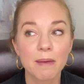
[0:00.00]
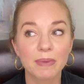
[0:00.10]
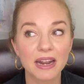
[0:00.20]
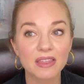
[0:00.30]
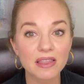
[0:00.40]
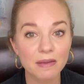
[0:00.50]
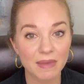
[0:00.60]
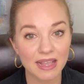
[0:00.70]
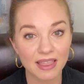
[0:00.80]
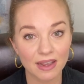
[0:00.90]
but I think the
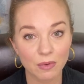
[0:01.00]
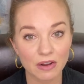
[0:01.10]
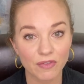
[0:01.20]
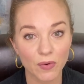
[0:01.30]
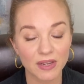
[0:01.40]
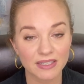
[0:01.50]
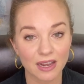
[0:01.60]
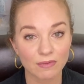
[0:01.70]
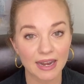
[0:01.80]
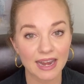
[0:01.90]
main thing I want to focus
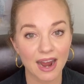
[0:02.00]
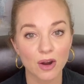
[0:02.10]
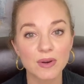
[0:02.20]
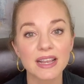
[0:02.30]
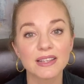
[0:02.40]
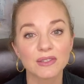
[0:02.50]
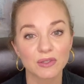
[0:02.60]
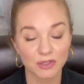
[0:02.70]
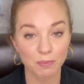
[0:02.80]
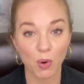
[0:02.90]
on right now is
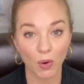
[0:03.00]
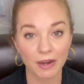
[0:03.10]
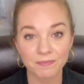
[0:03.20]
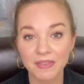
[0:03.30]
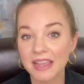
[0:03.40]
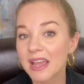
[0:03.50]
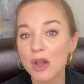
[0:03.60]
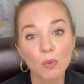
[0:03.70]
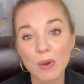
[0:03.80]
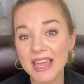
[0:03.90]
support.
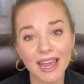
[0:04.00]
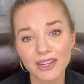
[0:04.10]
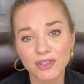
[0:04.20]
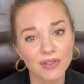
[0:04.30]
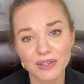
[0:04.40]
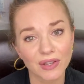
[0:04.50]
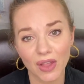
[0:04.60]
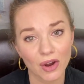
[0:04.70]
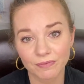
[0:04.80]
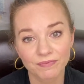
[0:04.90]
We can't do this
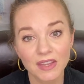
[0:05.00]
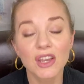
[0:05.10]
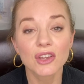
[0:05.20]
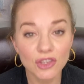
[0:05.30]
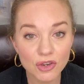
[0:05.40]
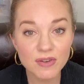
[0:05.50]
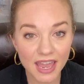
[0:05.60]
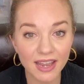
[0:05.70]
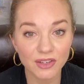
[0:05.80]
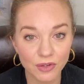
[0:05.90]
alone. You
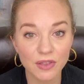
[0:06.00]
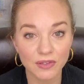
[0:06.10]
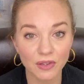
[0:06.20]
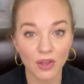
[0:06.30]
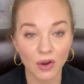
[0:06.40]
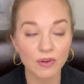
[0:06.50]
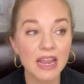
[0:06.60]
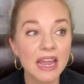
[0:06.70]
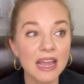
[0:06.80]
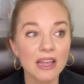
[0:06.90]
can't do this alone.
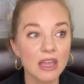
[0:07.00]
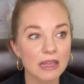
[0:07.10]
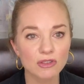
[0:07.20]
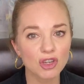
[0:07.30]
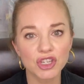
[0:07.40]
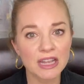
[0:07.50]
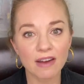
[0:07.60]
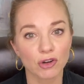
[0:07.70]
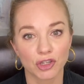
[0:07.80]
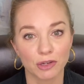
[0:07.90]
You
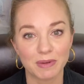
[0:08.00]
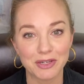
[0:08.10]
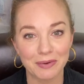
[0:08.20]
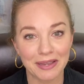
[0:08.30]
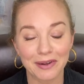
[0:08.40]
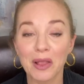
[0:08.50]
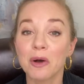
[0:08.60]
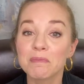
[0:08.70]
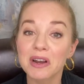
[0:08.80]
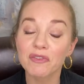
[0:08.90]
never should be doing it
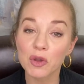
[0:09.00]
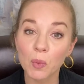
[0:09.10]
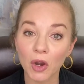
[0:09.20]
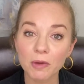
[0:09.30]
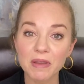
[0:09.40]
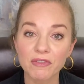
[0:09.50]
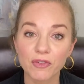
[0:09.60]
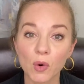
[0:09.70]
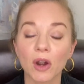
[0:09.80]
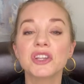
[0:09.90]
alone, but if you were
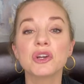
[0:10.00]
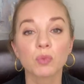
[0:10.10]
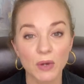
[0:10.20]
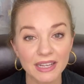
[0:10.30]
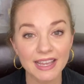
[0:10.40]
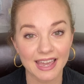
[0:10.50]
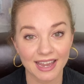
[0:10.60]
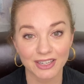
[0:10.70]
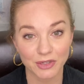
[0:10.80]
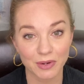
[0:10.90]
before, you really
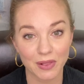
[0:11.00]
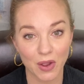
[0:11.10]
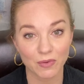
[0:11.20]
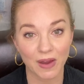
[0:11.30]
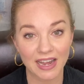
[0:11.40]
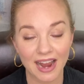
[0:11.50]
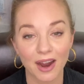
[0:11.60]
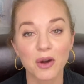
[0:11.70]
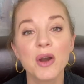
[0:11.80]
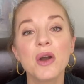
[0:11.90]
can't do it alone right
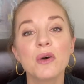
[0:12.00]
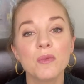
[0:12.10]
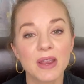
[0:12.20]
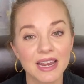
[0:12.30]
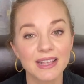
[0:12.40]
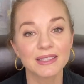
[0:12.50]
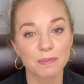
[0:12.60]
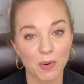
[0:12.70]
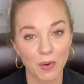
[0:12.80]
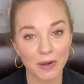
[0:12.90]
now. We need
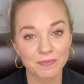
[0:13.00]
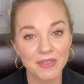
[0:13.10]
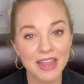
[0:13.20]
support.